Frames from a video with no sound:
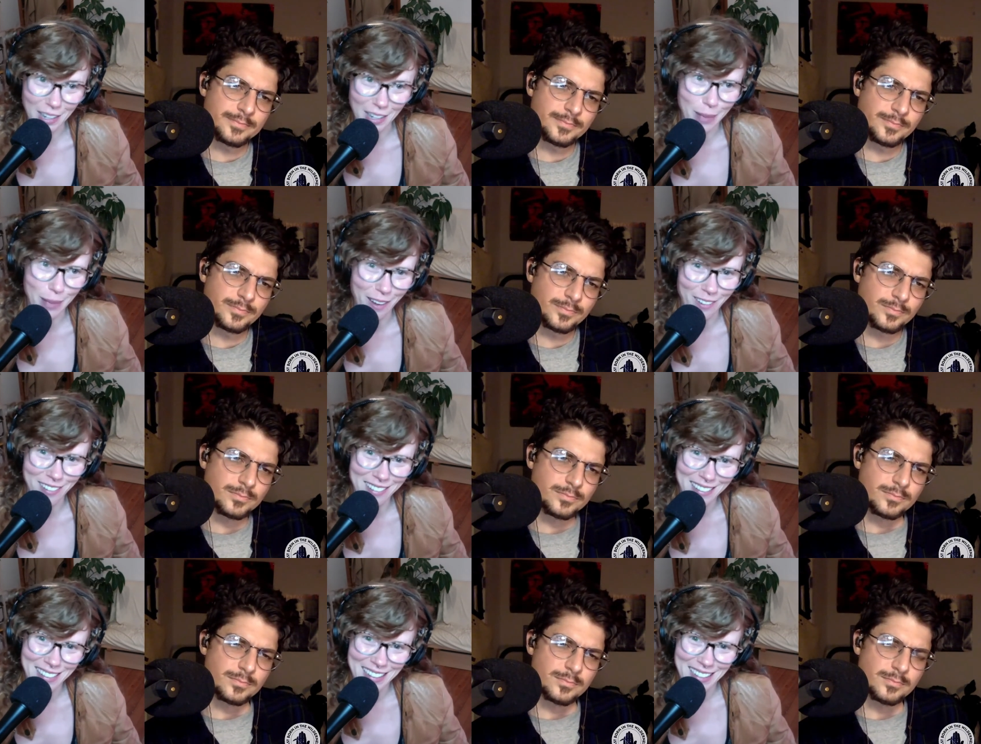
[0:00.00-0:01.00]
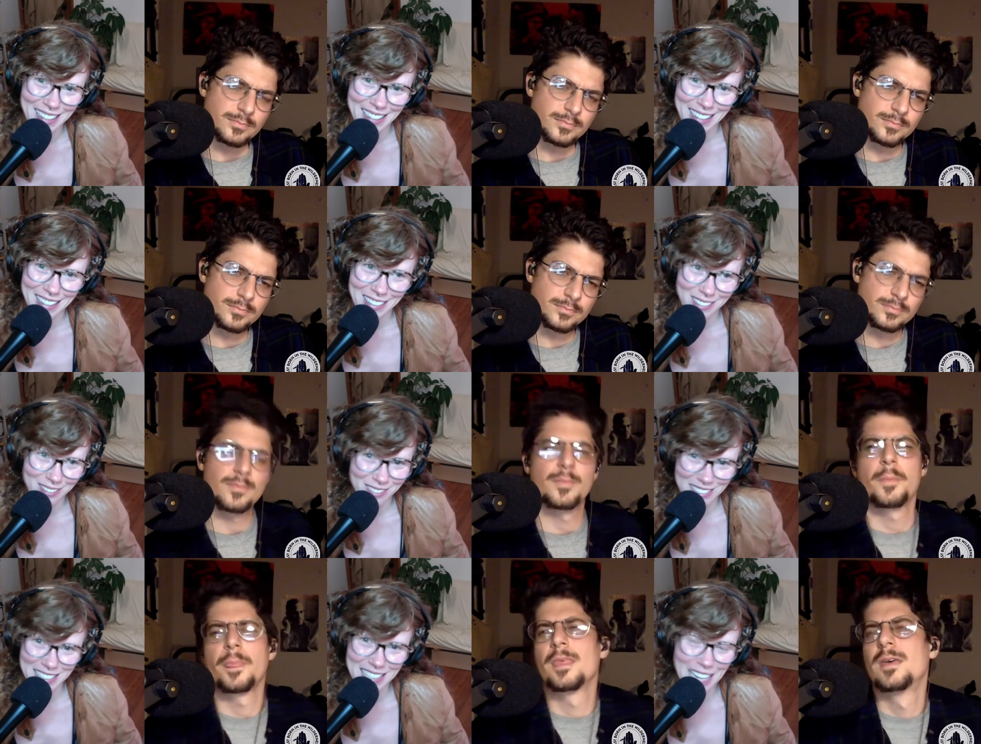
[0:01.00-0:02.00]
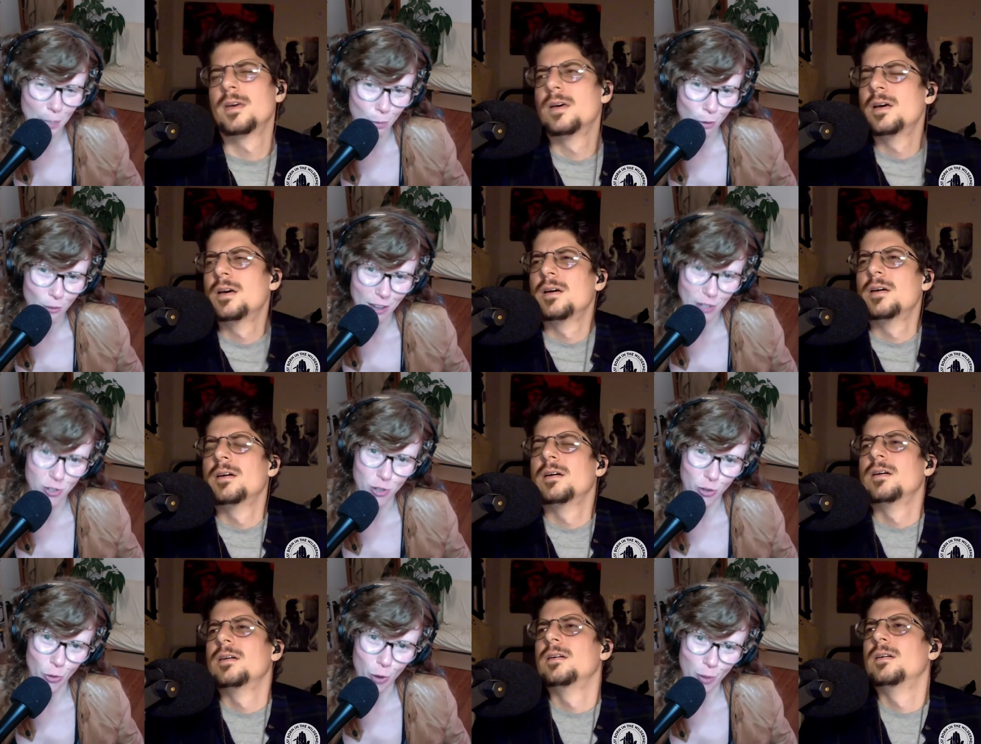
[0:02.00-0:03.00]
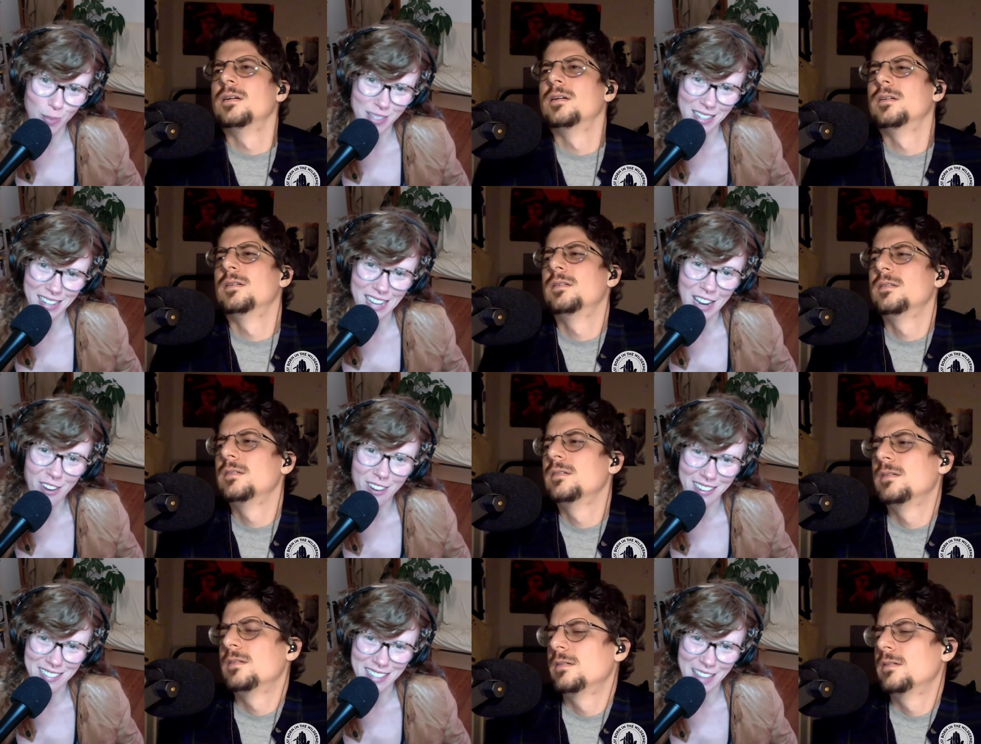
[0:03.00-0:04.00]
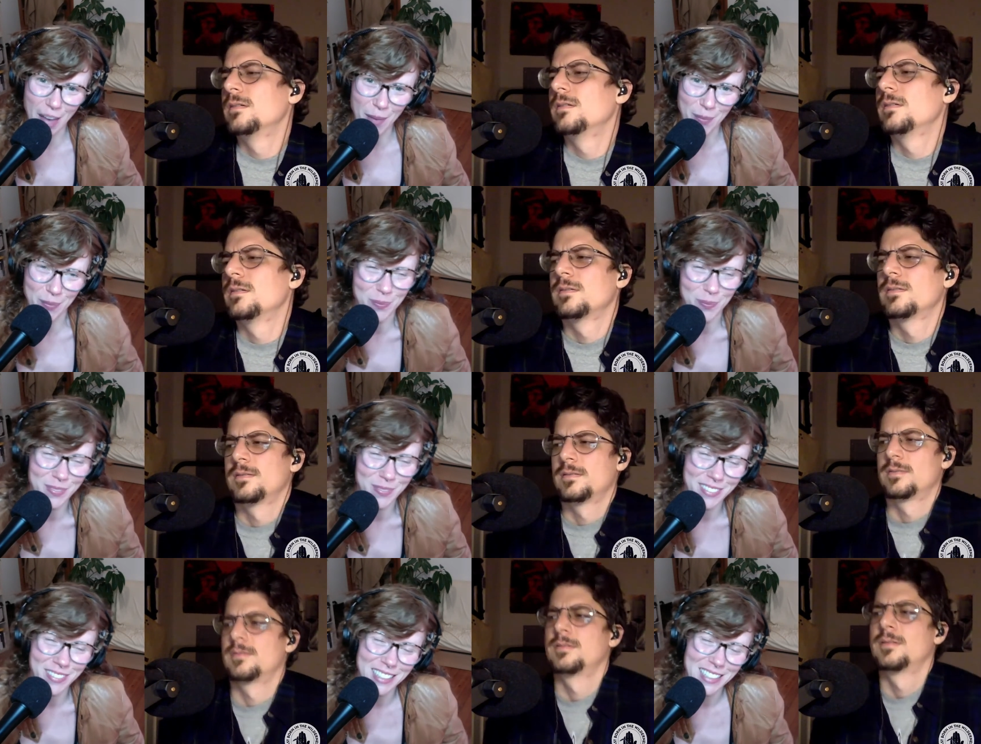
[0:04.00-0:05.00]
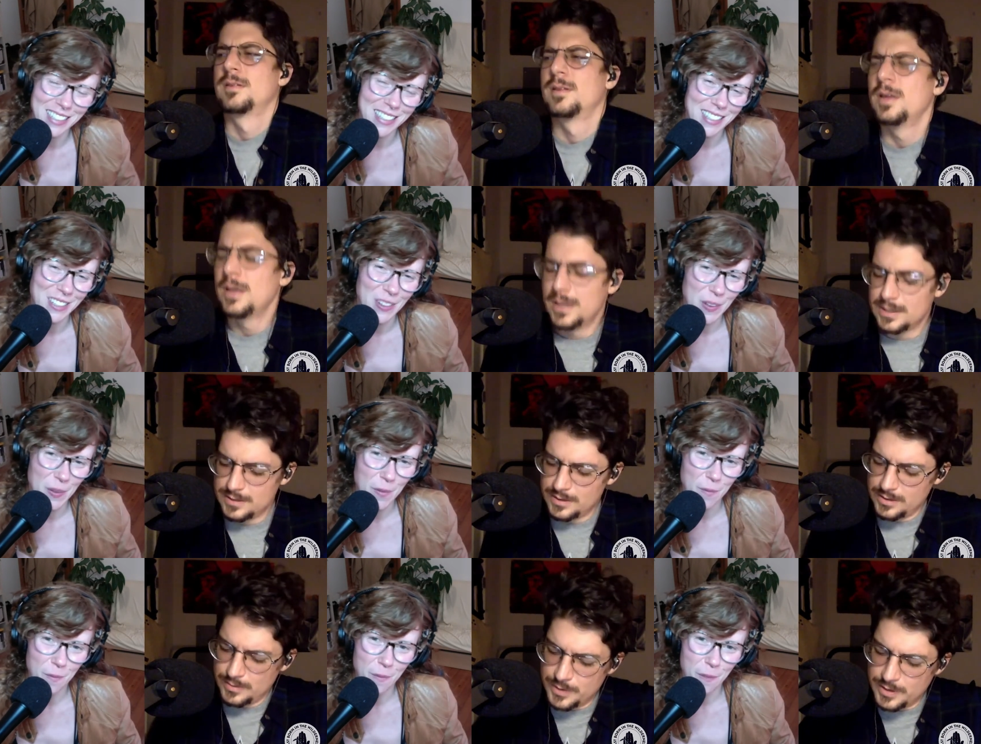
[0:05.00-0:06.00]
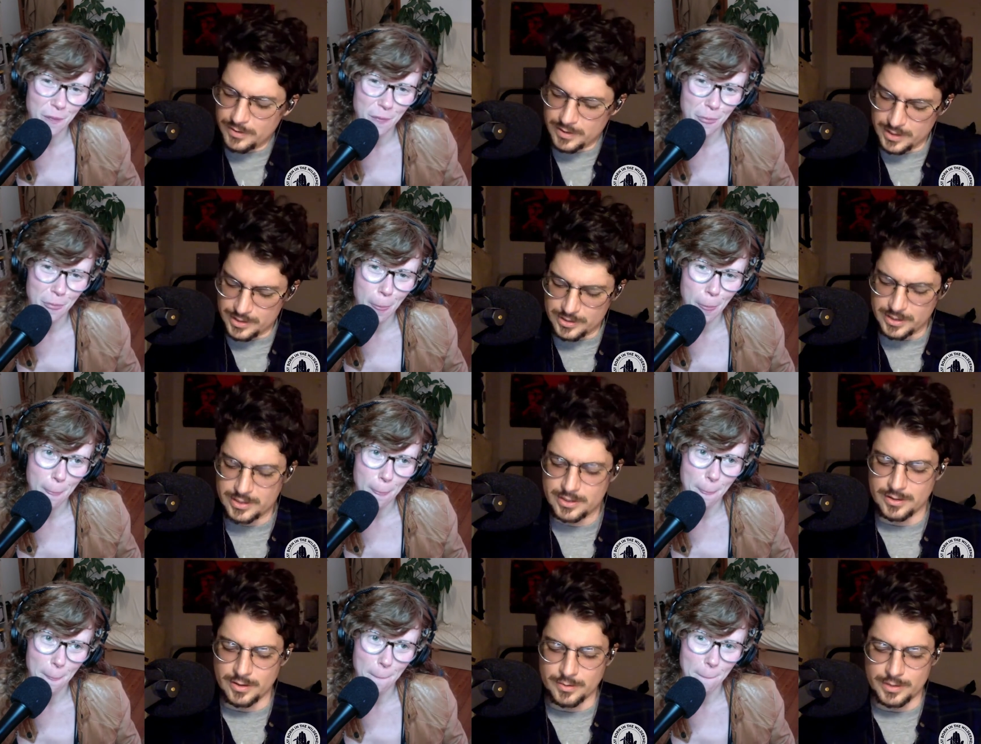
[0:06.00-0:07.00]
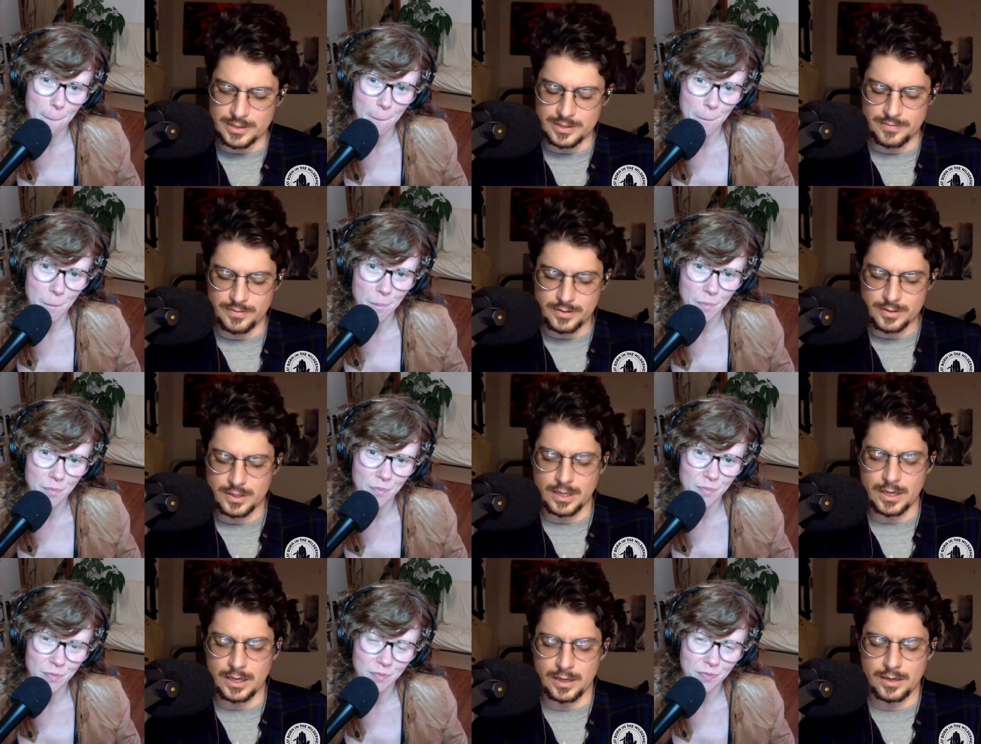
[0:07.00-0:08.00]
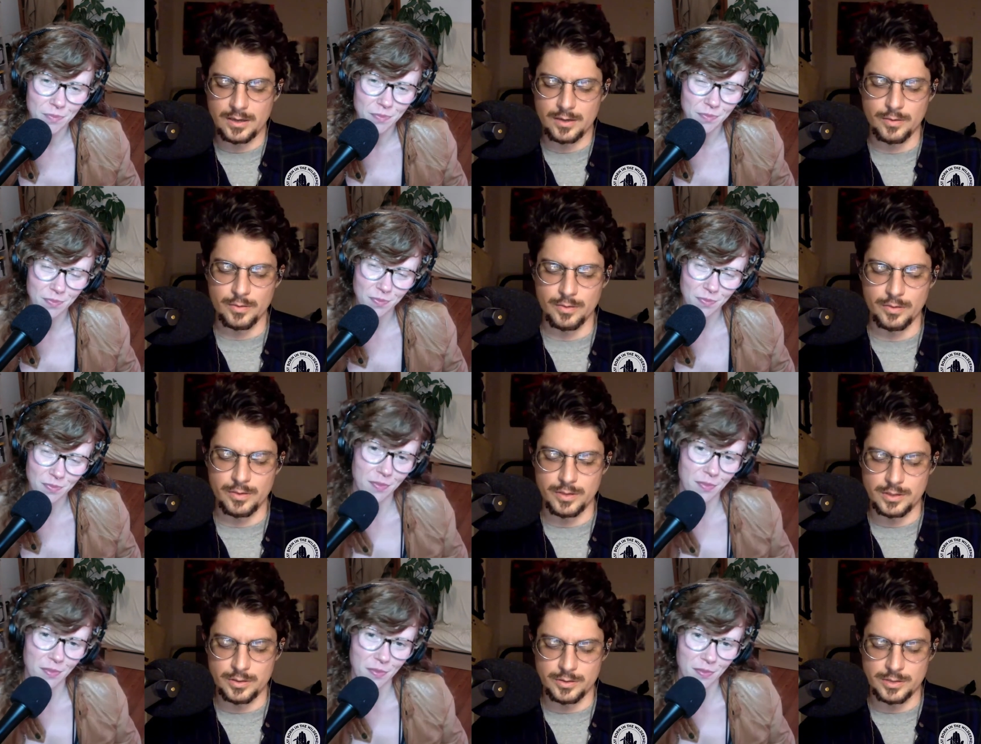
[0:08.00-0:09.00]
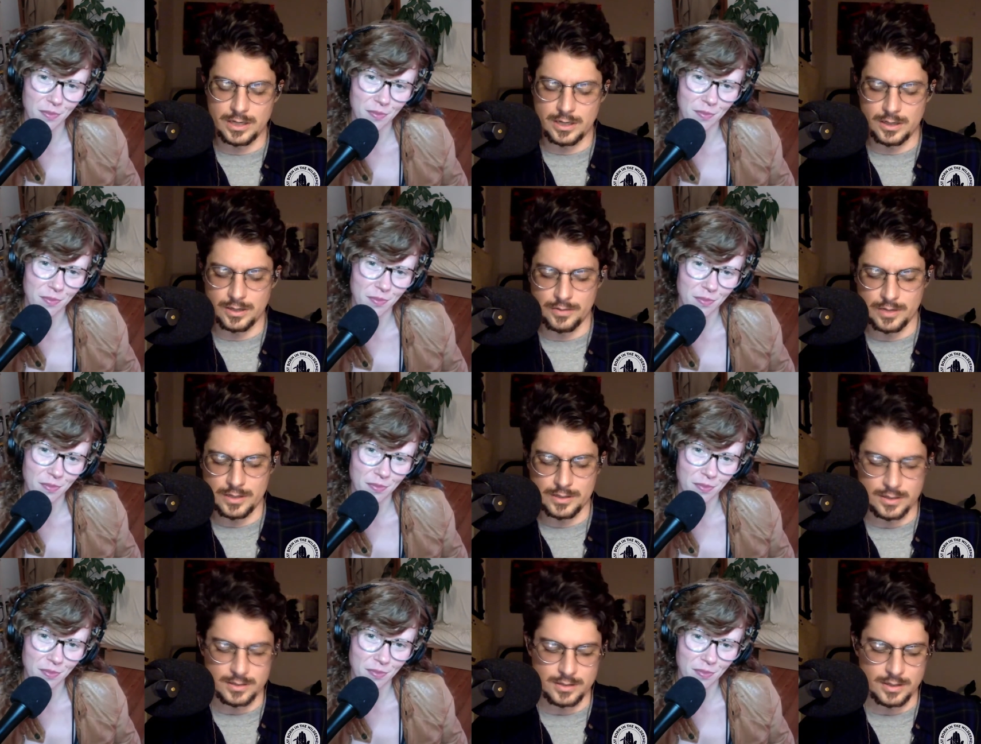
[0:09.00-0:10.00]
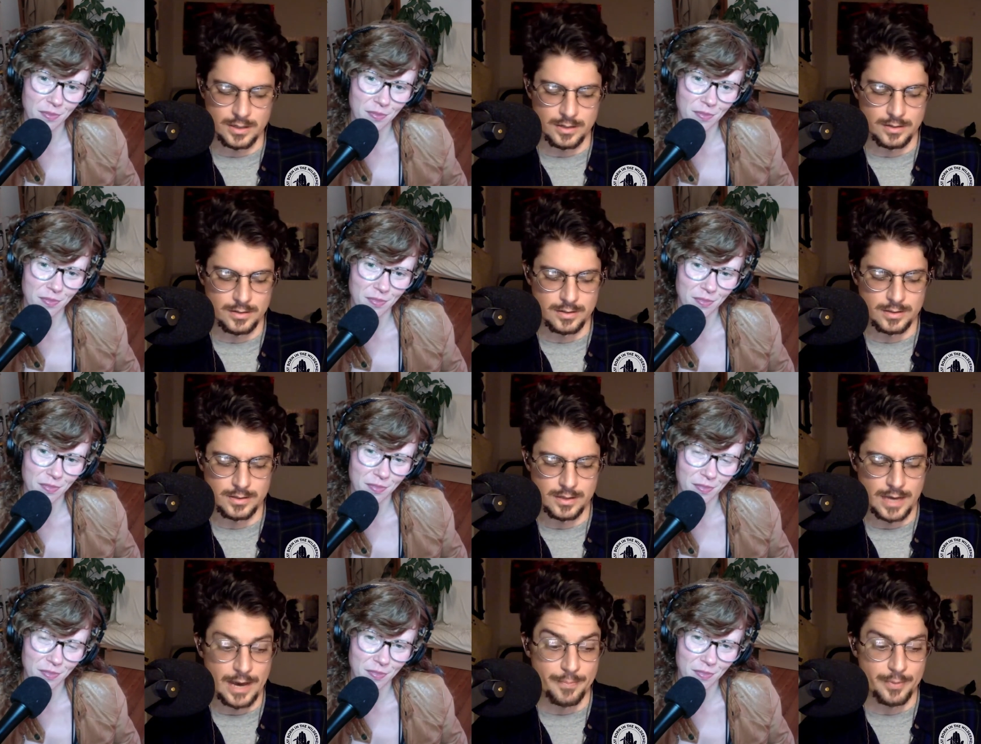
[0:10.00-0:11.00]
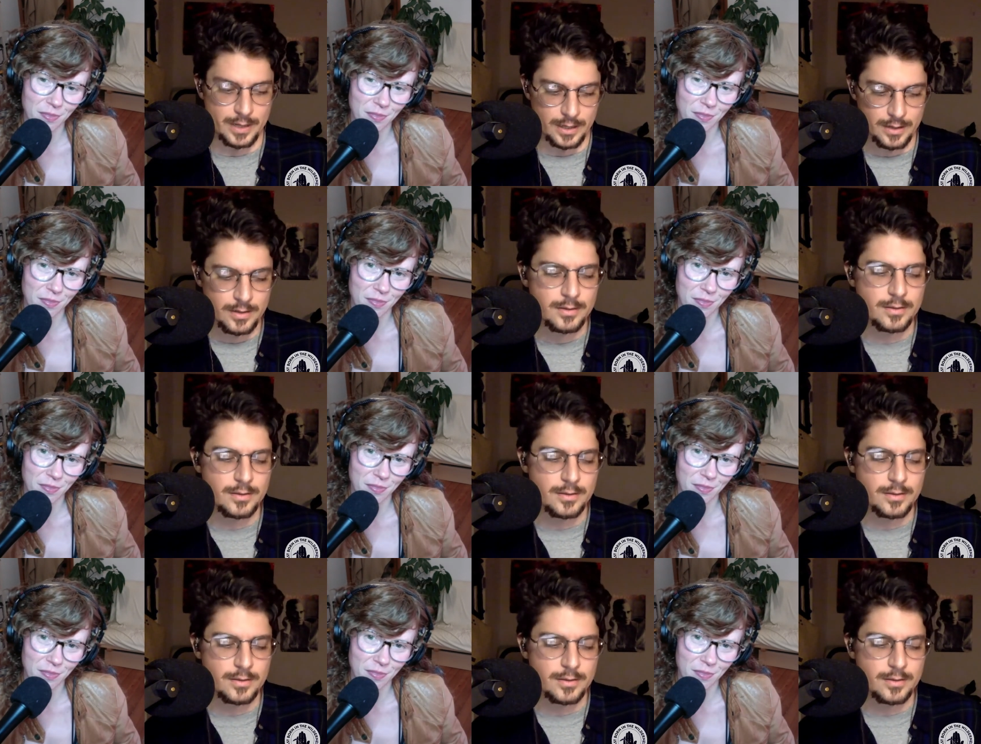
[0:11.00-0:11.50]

Speaker 1: about setting professional norms and adhering to them.
Speaker 2: Isn't there a bit of a contradiction, though? Because it feels like this whole psychedelic renaissance that is happening